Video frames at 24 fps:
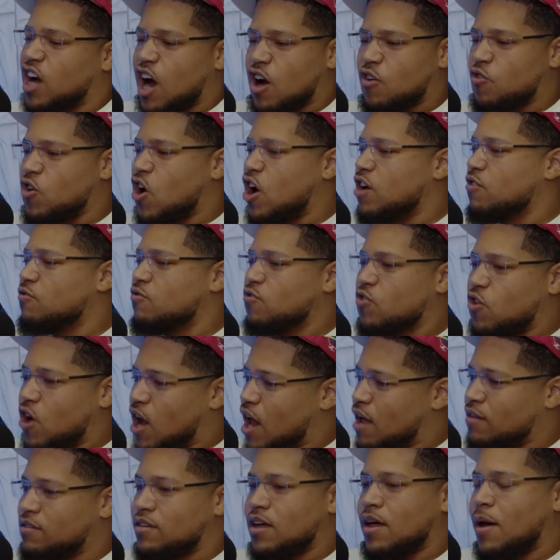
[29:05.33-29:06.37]
around the
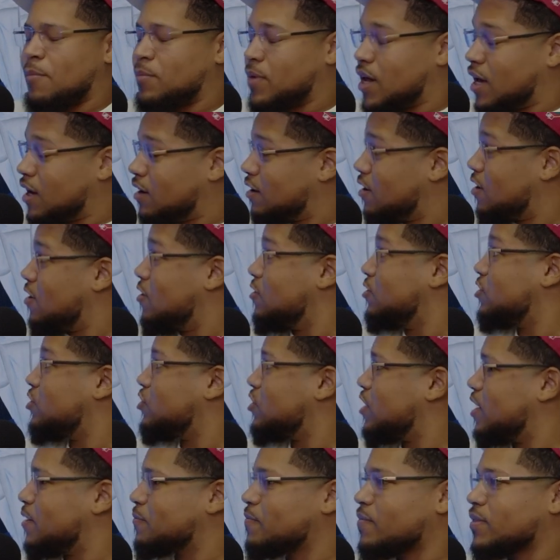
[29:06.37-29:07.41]
road. I'm like, oh,
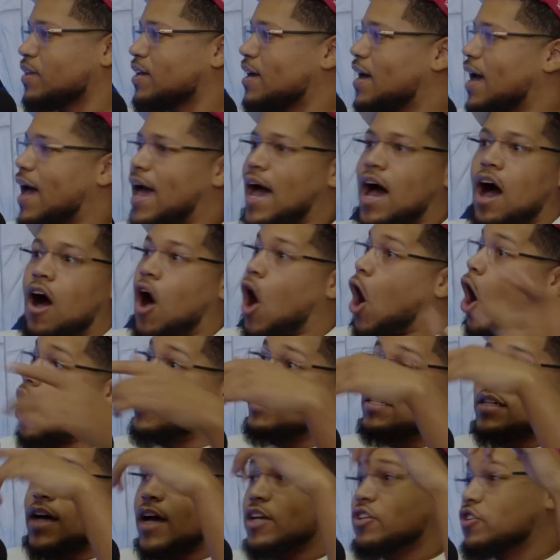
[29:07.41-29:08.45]
shit. All
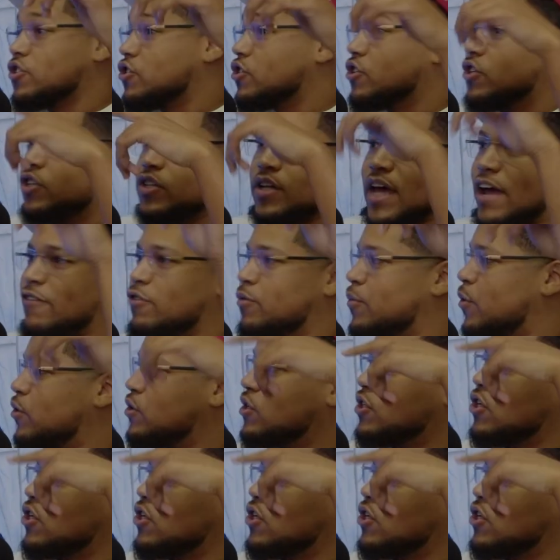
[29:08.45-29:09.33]
these guys, everyone's